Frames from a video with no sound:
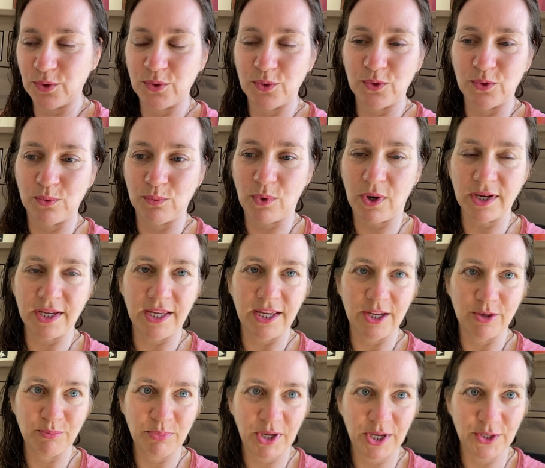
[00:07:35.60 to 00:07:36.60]
walking
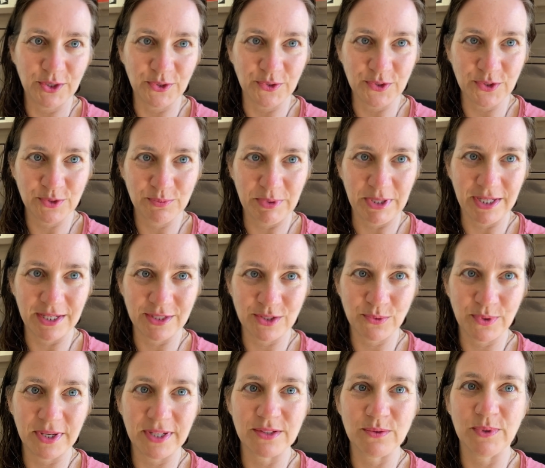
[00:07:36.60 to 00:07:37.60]
in puddles, being as
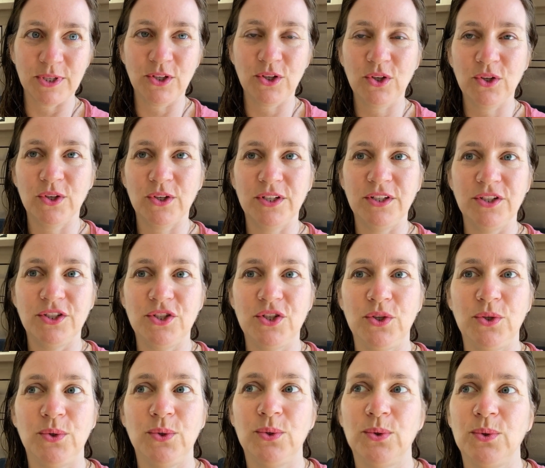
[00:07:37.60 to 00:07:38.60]
quick as we could,
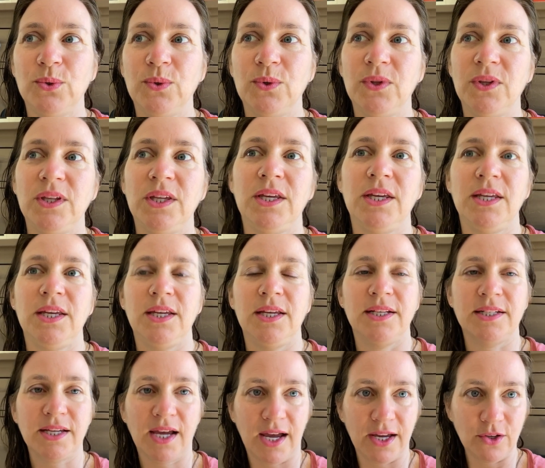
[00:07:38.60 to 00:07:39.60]
to the
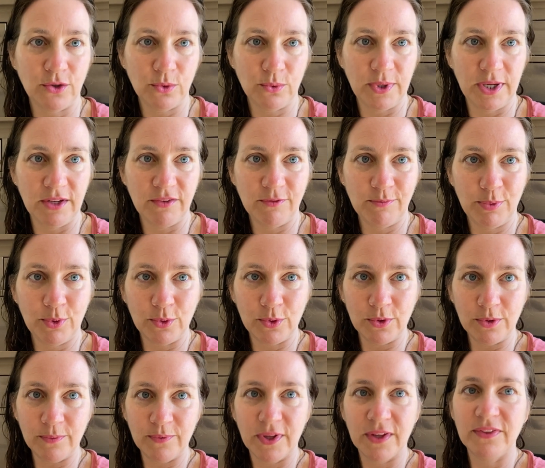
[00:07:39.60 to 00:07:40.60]
tidal wave
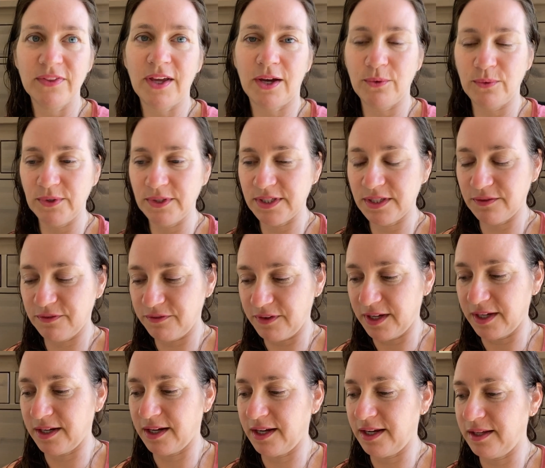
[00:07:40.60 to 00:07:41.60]
pool. That was
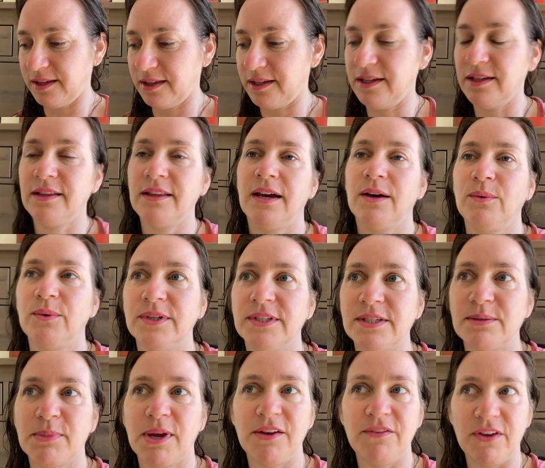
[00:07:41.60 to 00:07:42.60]
fun. I think that
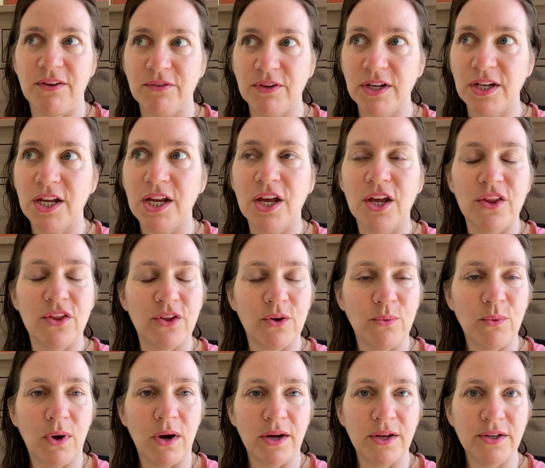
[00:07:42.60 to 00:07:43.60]
was my favorite. The
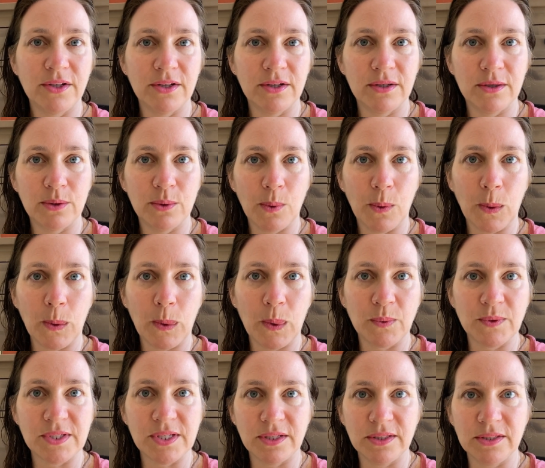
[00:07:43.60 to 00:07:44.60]
water
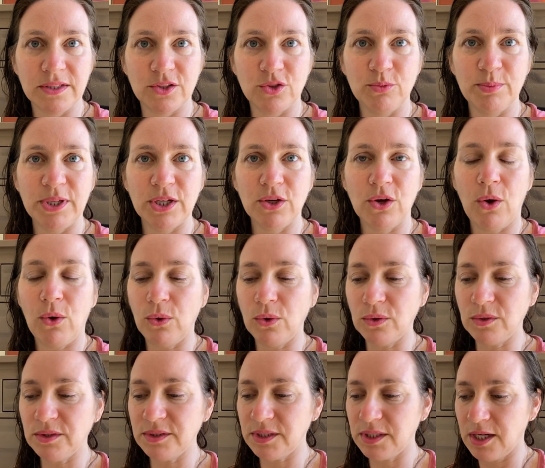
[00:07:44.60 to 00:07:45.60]
was a little bit
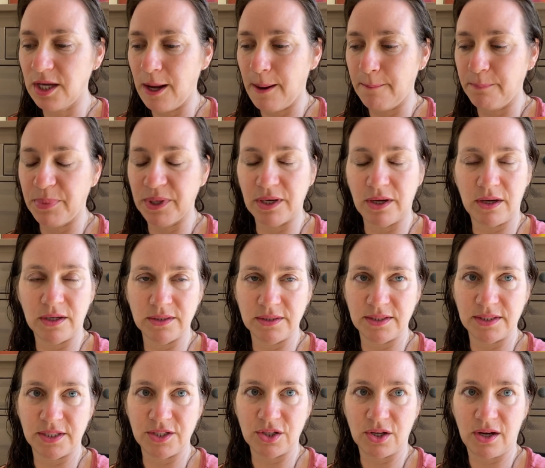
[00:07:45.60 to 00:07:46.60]
cold, but on
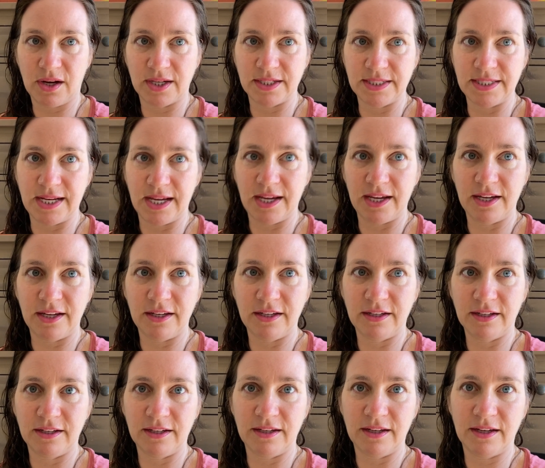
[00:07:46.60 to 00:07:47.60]
such a hot
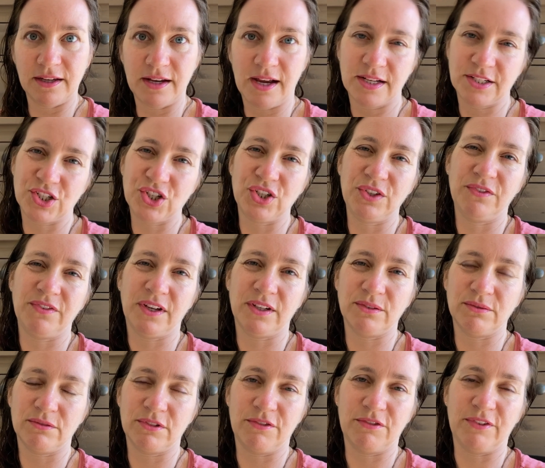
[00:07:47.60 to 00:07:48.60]
day, it actually felt
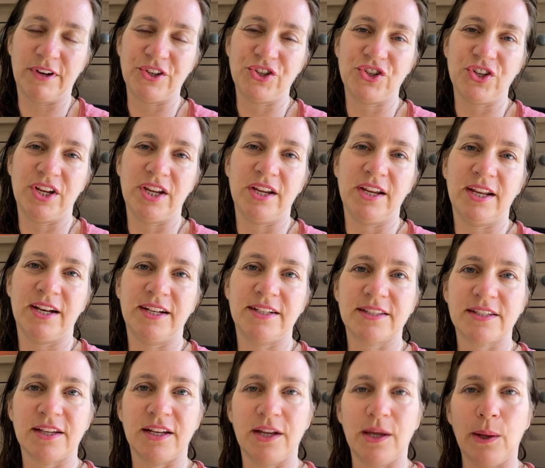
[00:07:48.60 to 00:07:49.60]
refreshing, and it's
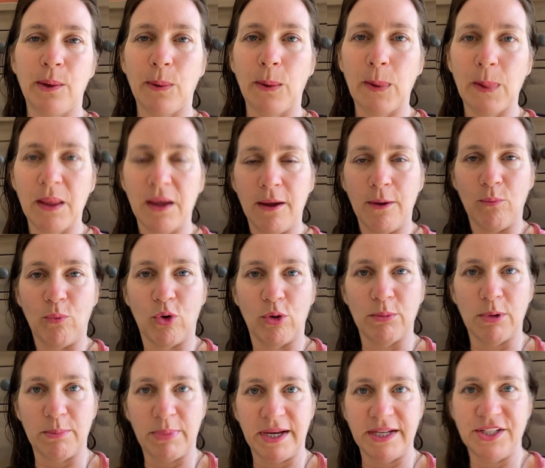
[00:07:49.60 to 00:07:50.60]
gonna warm
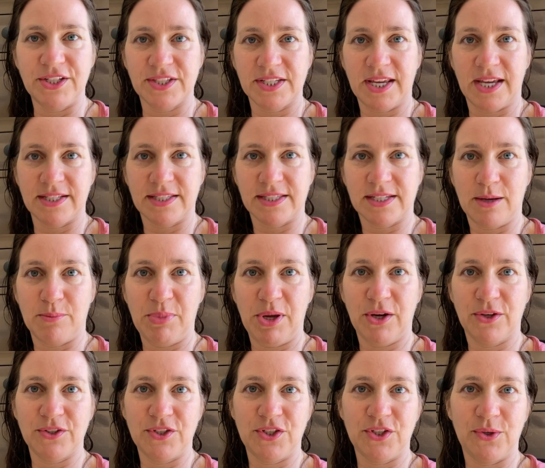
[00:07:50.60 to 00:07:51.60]
up. I just guess
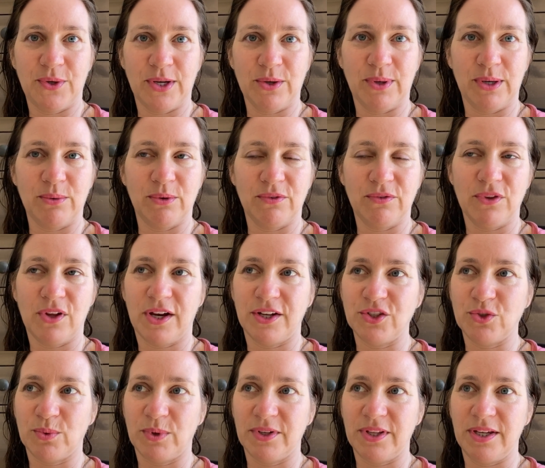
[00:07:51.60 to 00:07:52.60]
compared to at Great Wolf
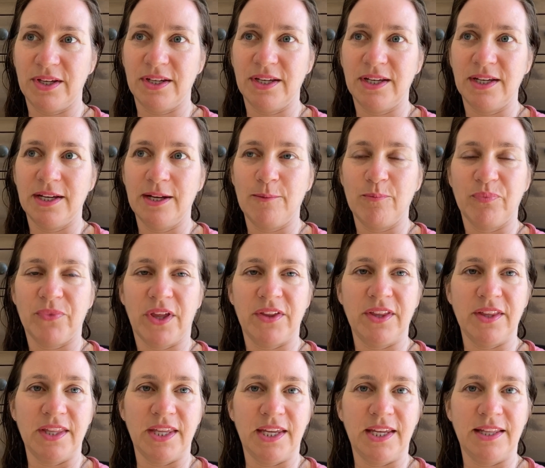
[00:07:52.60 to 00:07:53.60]
Lodge, where I
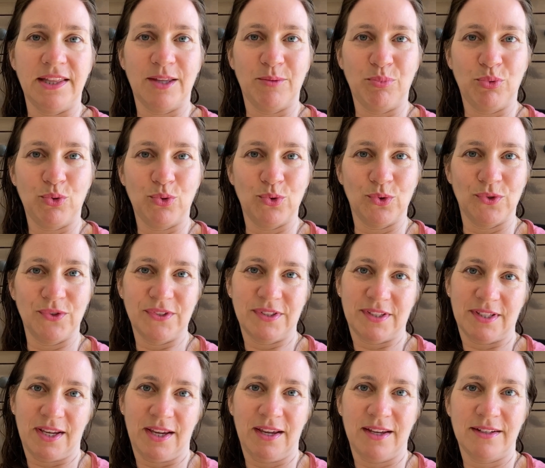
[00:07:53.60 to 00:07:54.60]
think they heat the pools
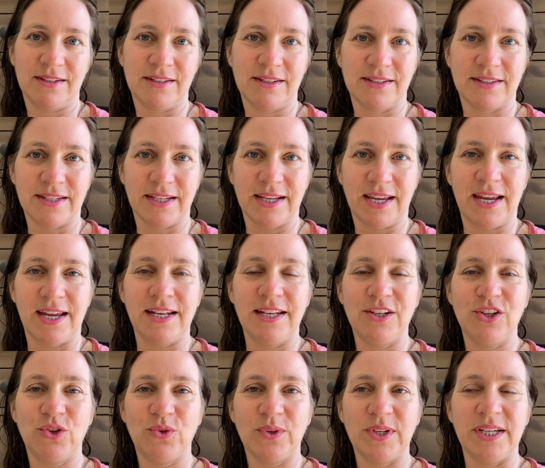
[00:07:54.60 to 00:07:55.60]
and it's like 80
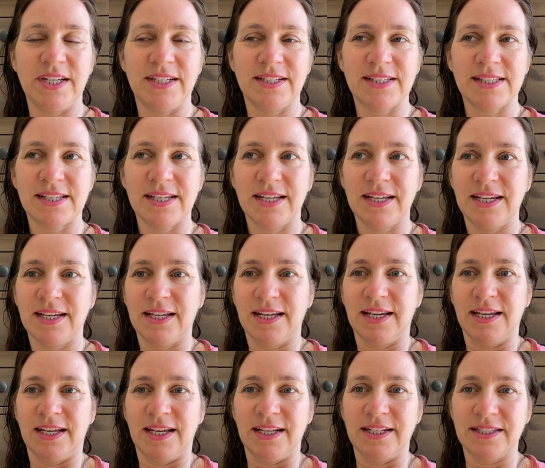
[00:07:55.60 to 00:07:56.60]
degrees
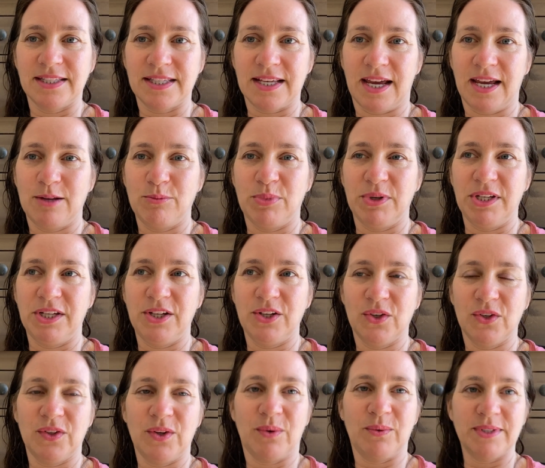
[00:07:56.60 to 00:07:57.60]
inside. But
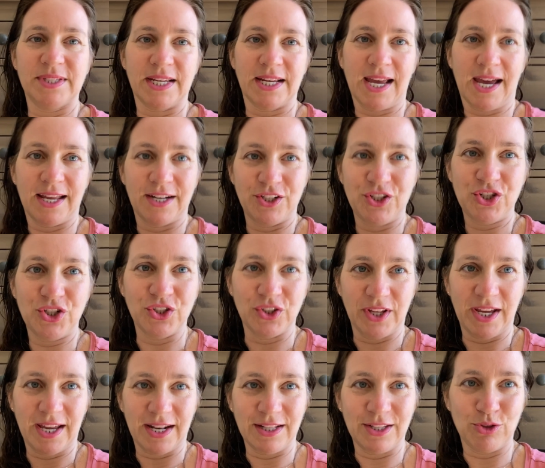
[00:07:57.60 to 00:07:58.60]
here, there was like, I had a chill. I
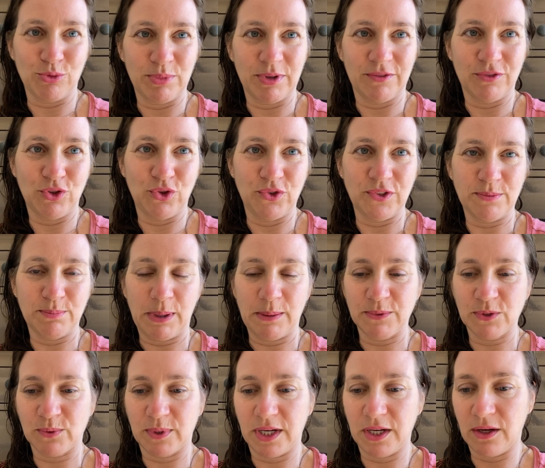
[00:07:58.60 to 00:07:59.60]
had a little bit of
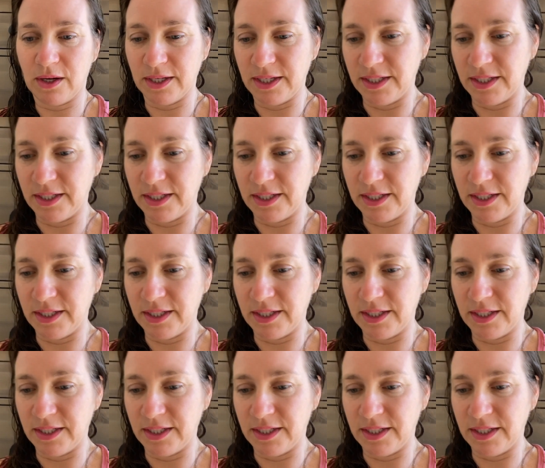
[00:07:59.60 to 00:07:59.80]
goosebumps when I got